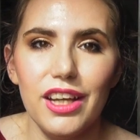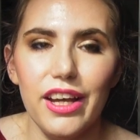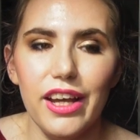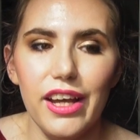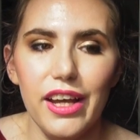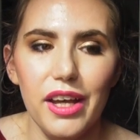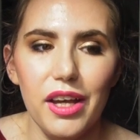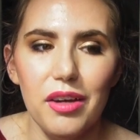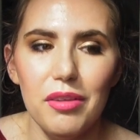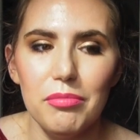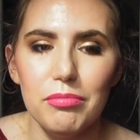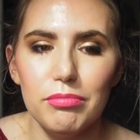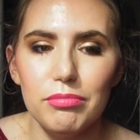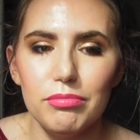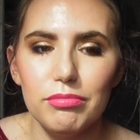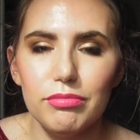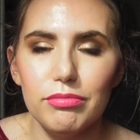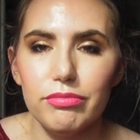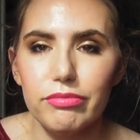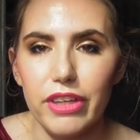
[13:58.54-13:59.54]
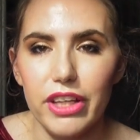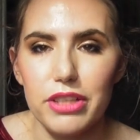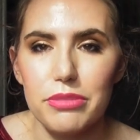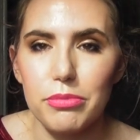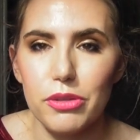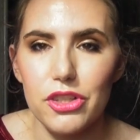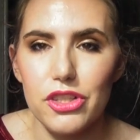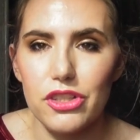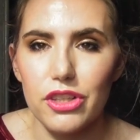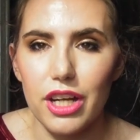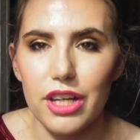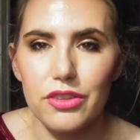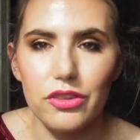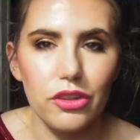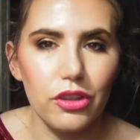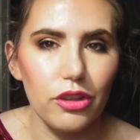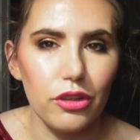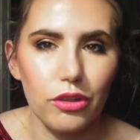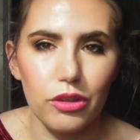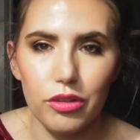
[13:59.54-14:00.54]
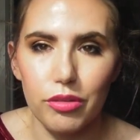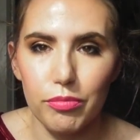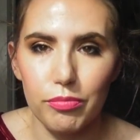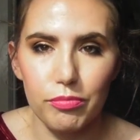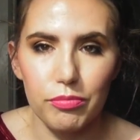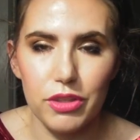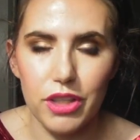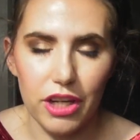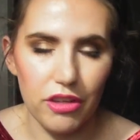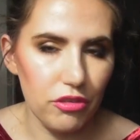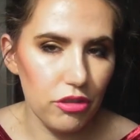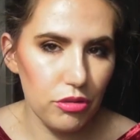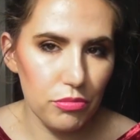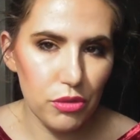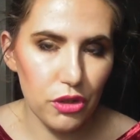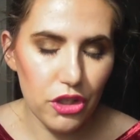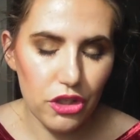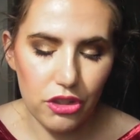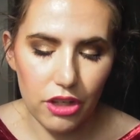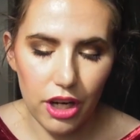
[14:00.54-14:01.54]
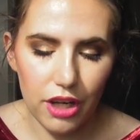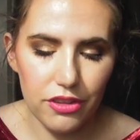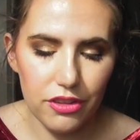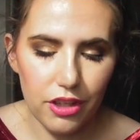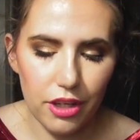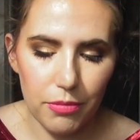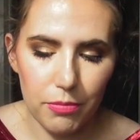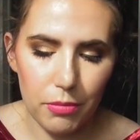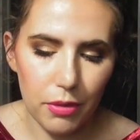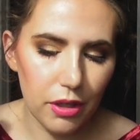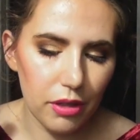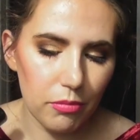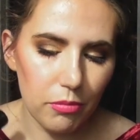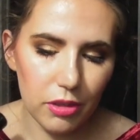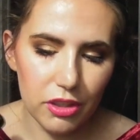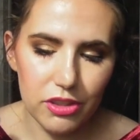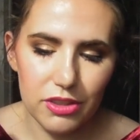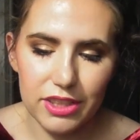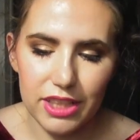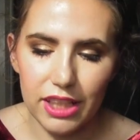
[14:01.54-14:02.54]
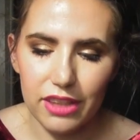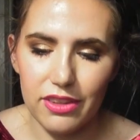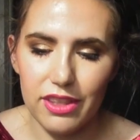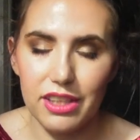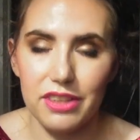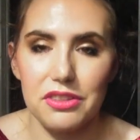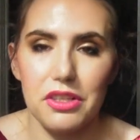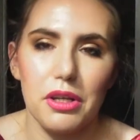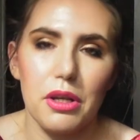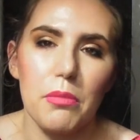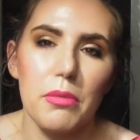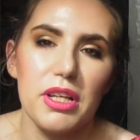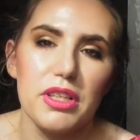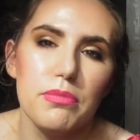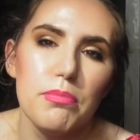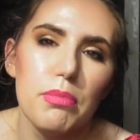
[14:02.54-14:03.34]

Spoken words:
face moisturizer or general moisturizer, but when you say things like it's